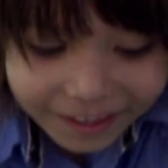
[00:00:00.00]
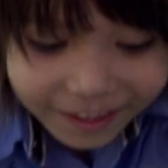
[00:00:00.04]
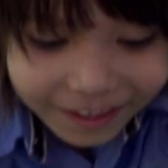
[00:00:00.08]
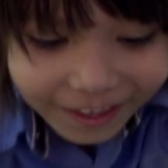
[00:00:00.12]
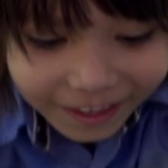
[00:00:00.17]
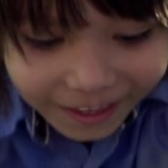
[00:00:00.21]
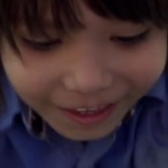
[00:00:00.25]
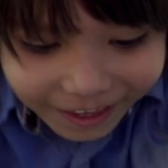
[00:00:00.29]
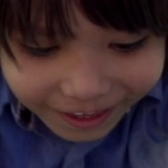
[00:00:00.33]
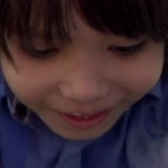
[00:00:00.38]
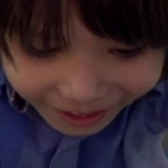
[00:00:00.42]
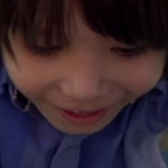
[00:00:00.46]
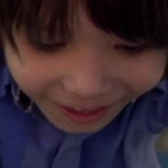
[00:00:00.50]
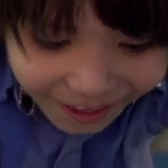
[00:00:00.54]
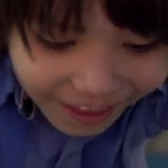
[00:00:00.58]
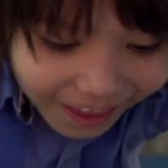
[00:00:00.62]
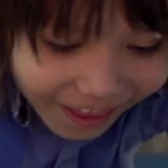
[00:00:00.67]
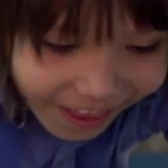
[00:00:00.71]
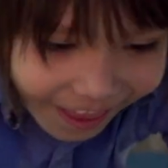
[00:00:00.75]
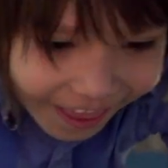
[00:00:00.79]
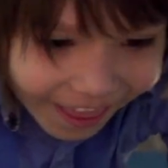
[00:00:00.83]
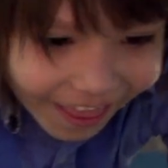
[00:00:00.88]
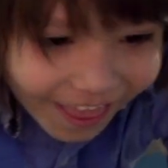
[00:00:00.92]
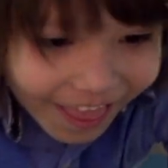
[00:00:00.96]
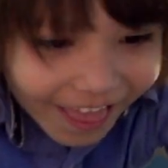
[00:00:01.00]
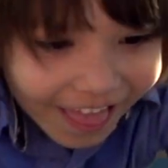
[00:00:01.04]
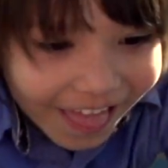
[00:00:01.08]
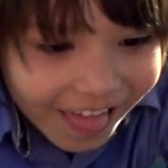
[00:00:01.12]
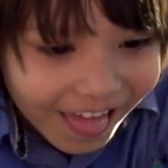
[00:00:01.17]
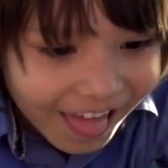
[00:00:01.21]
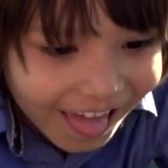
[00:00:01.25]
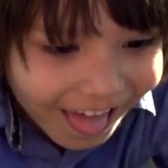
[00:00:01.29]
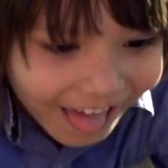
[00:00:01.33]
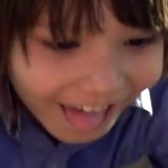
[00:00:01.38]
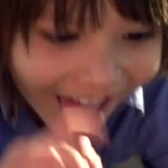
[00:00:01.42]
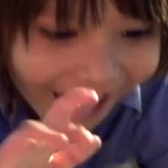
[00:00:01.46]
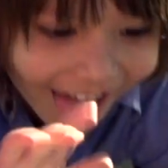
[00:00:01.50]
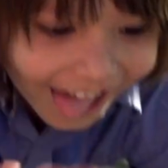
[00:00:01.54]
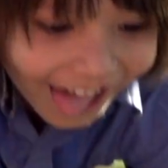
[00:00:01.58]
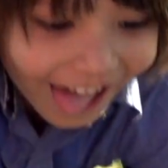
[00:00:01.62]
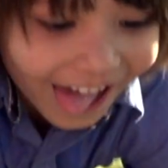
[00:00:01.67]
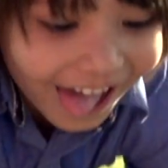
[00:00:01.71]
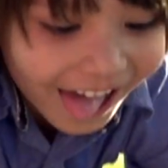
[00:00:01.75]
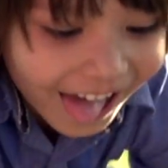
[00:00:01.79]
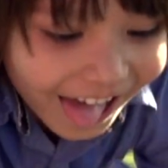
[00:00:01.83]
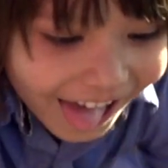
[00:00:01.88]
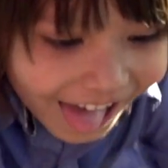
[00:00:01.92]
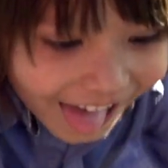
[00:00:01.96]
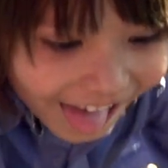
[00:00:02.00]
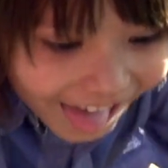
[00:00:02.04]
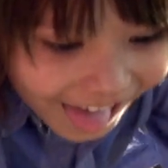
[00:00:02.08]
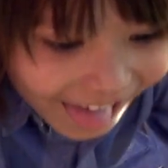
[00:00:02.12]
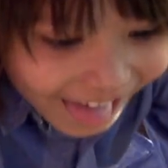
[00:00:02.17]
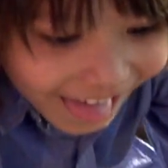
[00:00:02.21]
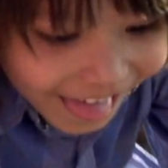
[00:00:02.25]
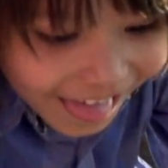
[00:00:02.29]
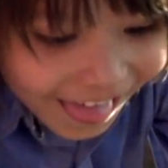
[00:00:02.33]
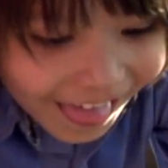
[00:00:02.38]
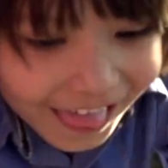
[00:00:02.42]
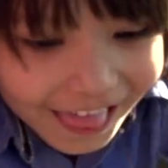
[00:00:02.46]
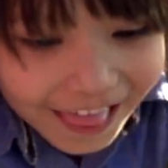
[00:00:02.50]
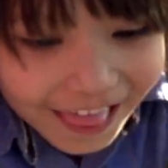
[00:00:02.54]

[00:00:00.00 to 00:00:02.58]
other established risk factors for preterm birth.